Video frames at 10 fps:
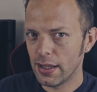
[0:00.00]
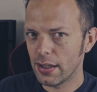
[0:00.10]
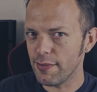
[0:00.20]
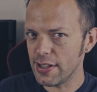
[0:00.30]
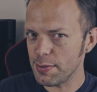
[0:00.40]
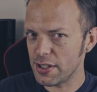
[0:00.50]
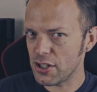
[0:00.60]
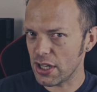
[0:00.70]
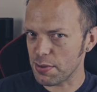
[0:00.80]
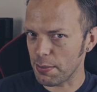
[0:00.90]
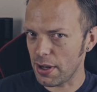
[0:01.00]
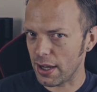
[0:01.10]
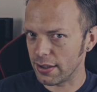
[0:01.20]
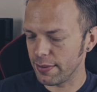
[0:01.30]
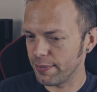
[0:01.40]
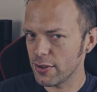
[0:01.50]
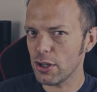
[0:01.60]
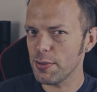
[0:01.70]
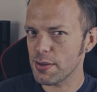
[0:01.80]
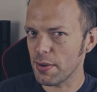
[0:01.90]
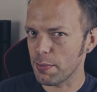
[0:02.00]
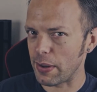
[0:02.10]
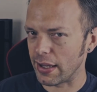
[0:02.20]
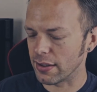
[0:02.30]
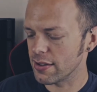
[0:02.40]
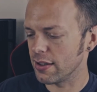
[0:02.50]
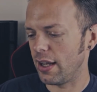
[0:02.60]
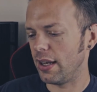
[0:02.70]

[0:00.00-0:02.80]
Convince me to change my mind. Show me some other bands.